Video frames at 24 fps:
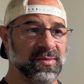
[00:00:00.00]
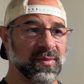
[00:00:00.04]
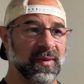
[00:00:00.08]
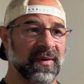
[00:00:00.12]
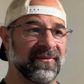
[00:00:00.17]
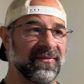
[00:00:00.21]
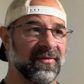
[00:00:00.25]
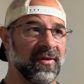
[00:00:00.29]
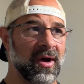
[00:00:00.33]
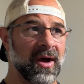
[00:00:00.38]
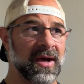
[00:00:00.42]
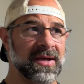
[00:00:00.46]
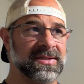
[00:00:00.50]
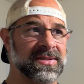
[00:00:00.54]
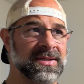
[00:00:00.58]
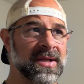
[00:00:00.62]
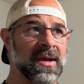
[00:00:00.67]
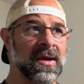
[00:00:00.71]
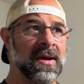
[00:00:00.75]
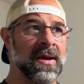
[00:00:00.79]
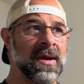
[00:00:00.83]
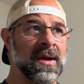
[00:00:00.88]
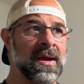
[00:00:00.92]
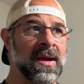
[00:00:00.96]
We've lost
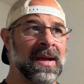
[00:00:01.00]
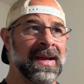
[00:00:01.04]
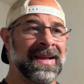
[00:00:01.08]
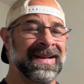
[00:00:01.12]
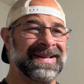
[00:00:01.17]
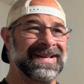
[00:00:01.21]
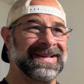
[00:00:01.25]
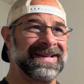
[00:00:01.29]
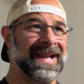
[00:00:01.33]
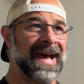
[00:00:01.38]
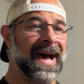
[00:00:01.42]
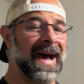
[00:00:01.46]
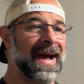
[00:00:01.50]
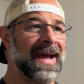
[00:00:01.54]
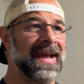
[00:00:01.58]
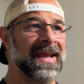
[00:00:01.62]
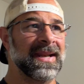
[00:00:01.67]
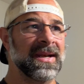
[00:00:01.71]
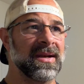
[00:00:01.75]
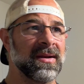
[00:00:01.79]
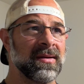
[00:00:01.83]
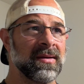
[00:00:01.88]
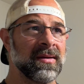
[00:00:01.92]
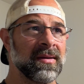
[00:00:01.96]

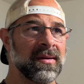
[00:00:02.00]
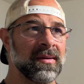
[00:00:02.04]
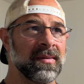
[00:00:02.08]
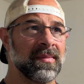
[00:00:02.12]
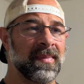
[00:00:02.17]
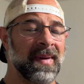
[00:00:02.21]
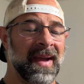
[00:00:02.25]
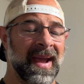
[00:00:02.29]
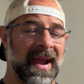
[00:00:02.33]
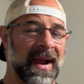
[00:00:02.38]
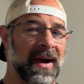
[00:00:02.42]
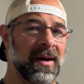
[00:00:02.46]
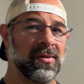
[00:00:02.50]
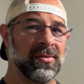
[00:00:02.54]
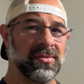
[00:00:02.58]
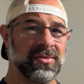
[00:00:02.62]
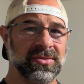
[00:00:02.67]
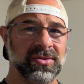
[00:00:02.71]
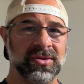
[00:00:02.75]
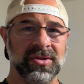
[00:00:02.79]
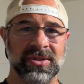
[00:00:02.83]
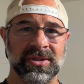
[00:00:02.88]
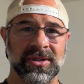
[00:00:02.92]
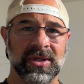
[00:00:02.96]
9
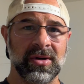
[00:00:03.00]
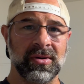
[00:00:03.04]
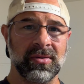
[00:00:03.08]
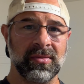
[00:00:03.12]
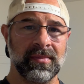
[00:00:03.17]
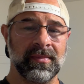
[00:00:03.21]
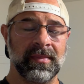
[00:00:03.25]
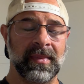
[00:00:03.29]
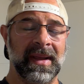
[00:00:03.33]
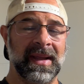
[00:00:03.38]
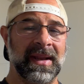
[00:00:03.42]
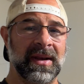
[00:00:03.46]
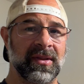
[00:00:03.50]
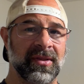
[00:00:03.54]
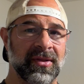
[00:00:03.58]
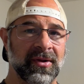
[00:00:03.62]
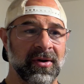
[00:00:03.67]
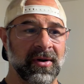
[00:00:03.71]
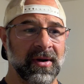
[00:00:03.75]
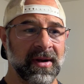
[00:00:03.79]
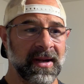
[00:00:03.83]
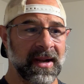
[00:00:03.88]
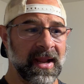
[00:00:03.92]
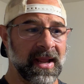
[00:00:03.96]
pounds or so in
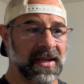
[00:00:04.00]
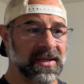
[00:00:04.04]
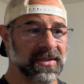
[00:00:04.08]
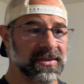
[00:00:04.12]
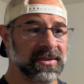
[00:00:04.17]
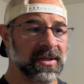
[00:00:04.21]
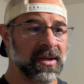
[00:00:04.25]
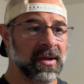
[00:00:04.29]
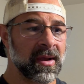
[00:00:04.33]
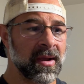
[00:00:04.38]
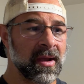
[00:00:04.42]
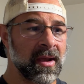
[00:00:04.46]
30 days,